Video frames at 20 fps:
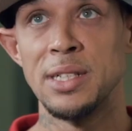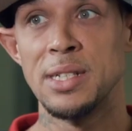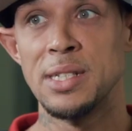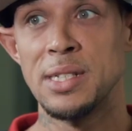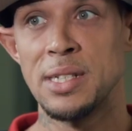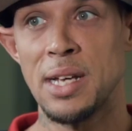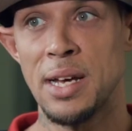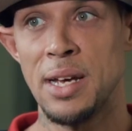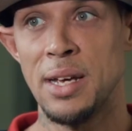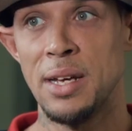
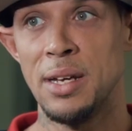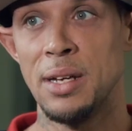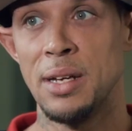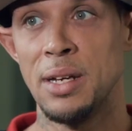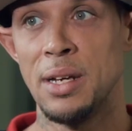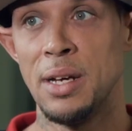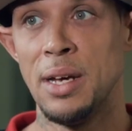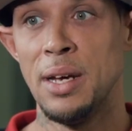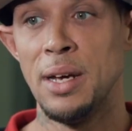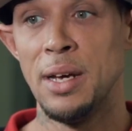just say
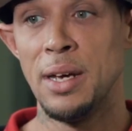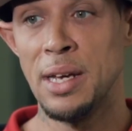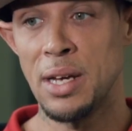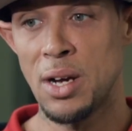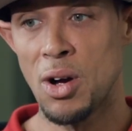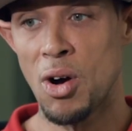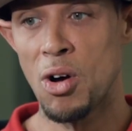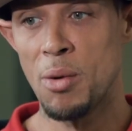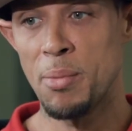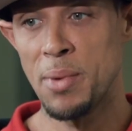he
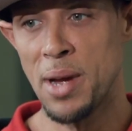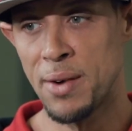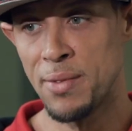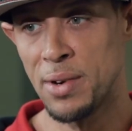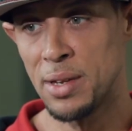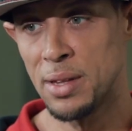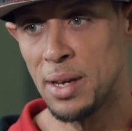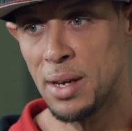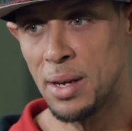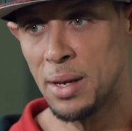called me
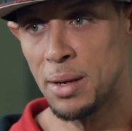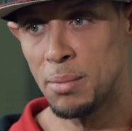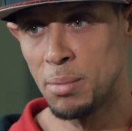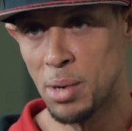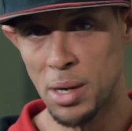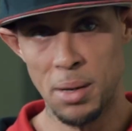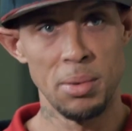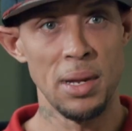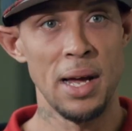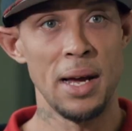everything
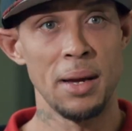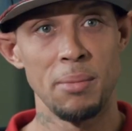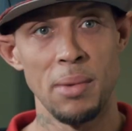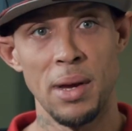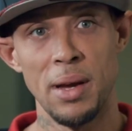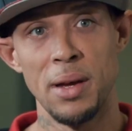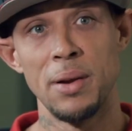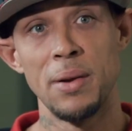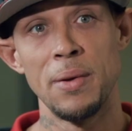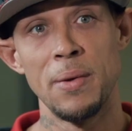but a black man.